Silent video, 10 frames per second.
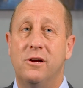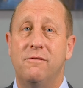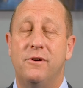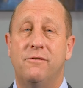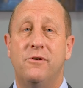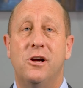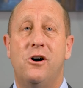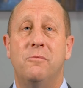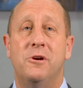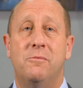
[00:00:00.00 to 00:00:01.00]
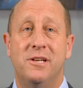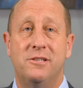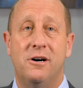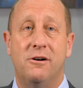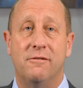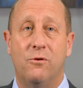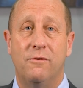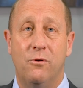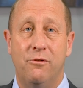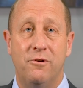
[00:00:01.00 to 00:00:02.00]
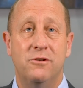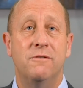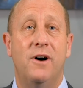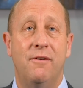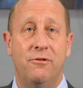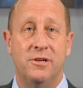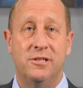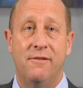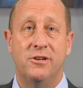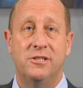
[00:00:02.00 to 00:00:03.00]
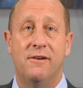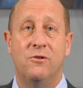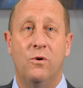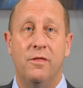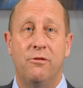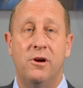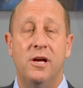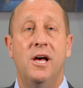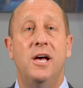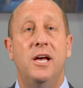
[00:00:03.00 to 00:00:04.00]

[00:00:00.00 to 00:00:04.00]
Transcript: feel free to call me on my cell at 443-253-7713.